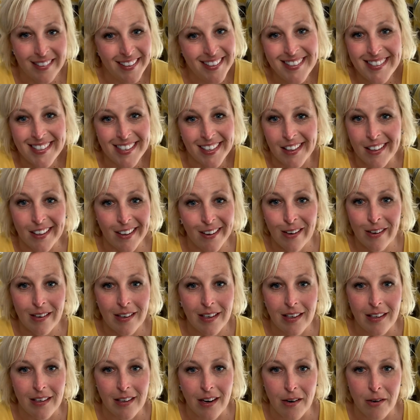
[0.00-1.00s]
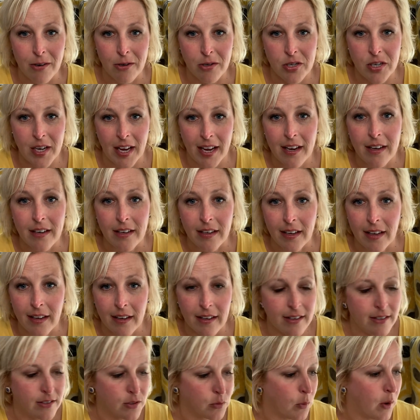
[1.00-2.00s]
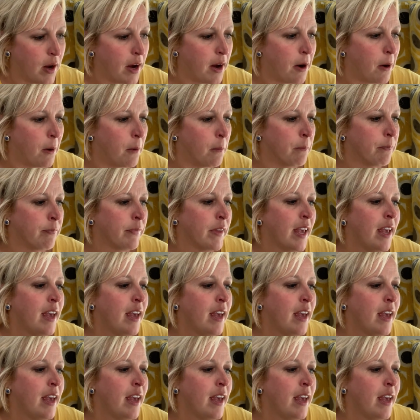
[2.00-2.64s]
leads to clarity and understanding as well.